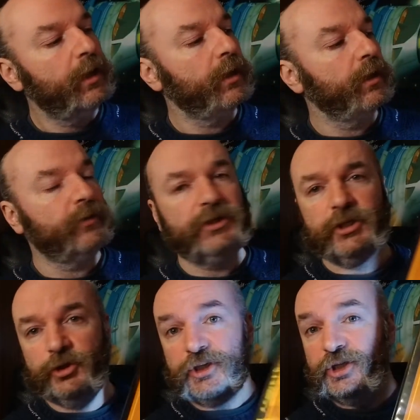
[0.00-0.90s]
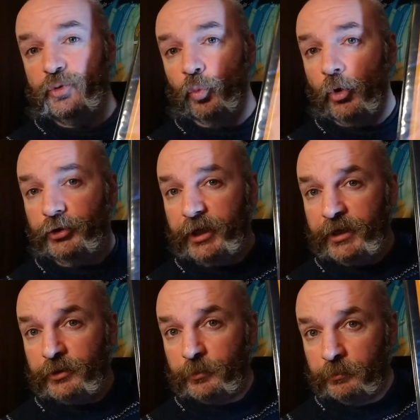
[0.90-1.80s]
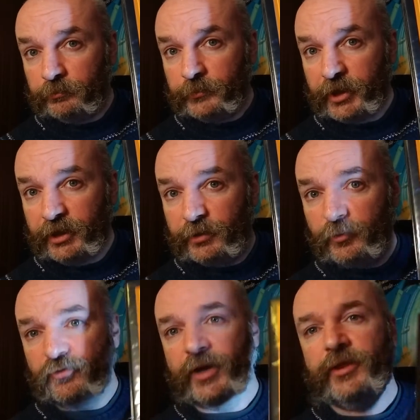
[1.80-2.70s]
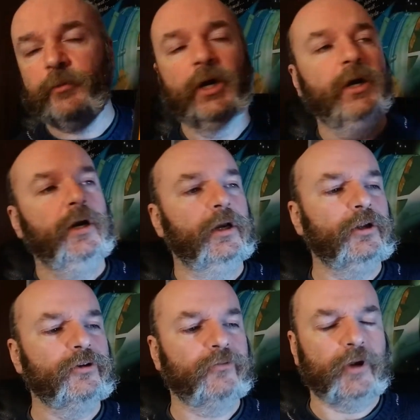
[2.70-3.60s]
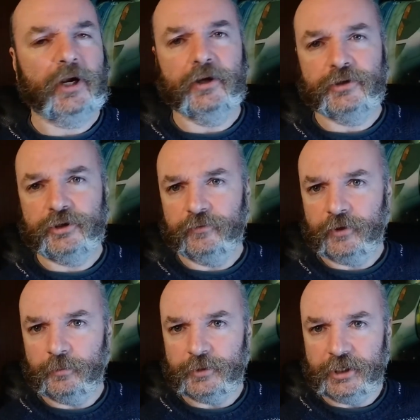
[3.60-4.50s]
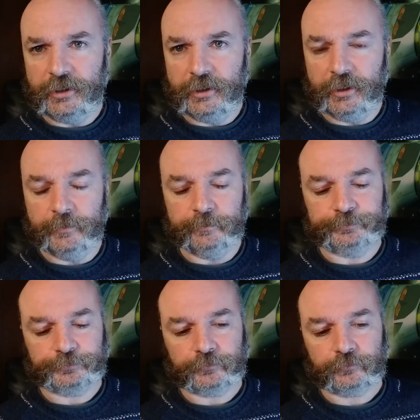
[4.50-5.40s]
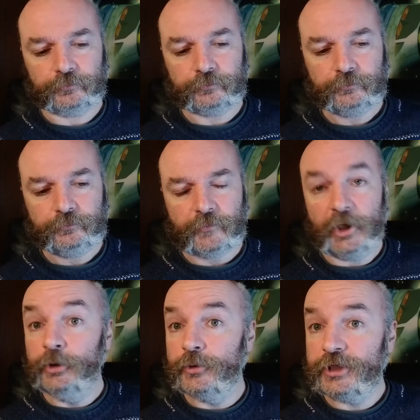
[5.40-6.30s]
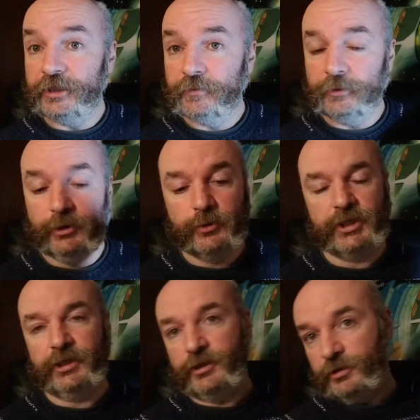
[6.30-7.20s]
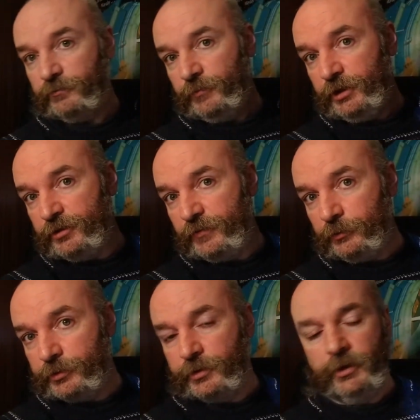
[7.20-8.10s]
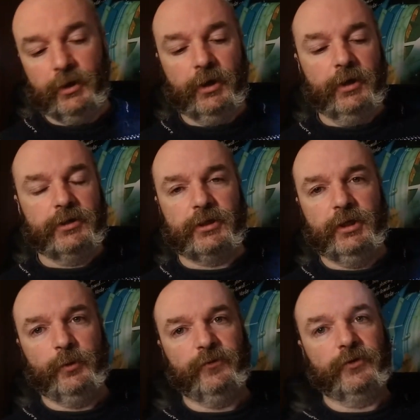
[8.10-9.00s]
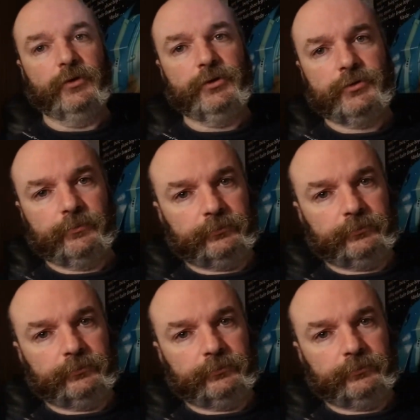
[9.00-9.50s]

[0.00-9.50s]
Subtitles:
This is one kingdom of Rethem. A lot of Harn stuff comes in loose leaf, where you stick it into folders. So here we've got.